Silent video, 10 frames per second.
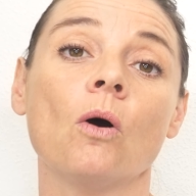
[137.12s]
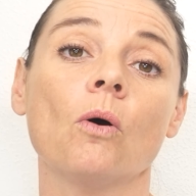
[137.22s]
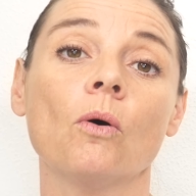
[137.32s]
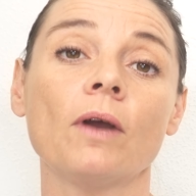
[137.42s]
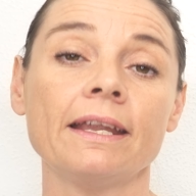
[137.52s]

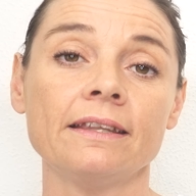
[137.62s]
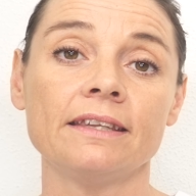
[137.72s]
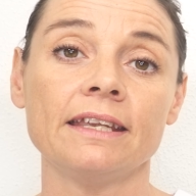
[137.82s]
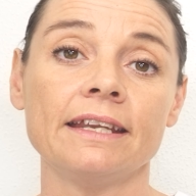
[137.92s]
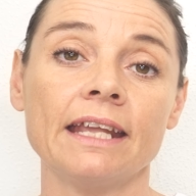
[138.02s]
or
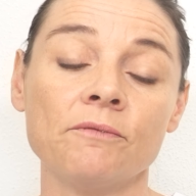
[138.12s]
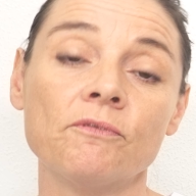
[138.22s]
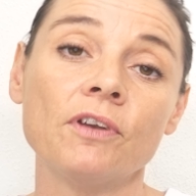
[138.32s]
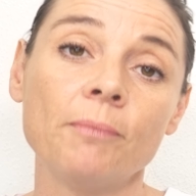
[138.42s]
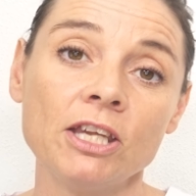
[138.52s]
indeed
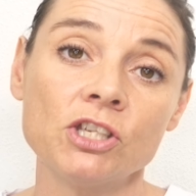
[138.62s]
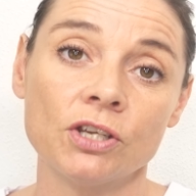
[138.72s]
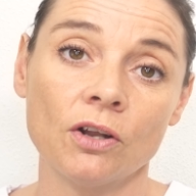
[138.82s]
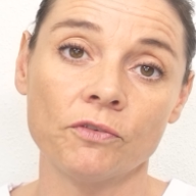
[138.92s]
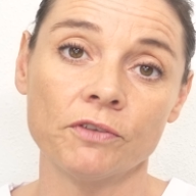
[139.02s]

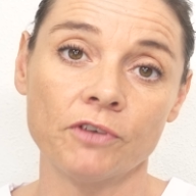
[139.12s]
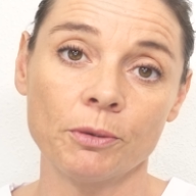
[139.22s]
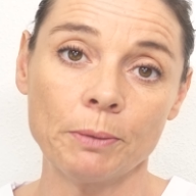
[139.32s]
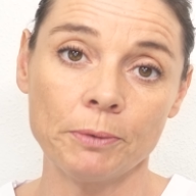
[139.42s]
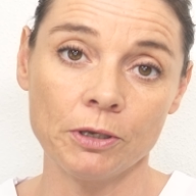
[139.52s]
inflammation of the
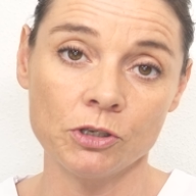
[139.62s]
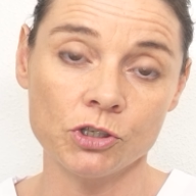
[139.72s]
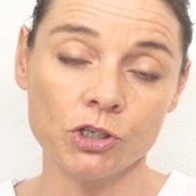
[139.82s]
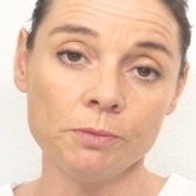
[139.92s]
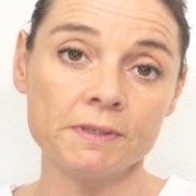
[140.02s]
fallopian
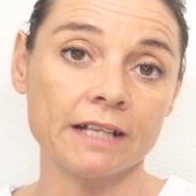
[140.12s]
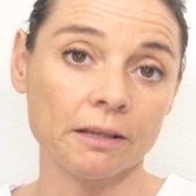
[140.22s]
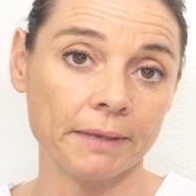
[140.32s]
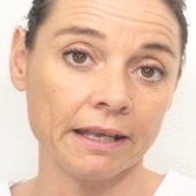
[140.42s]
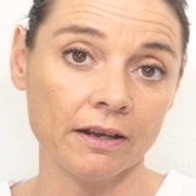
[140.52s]
tubes,
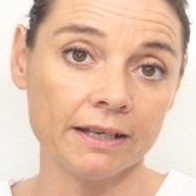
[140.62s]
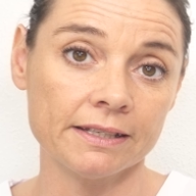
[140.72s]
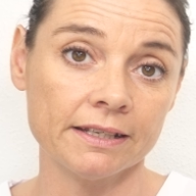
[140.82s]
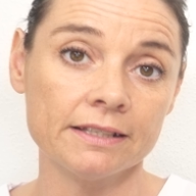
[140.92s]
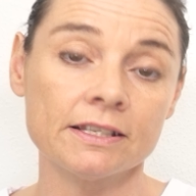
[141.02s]

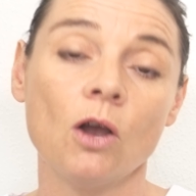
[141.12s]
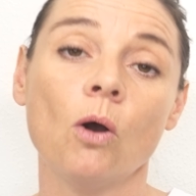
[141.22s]
salpingitis,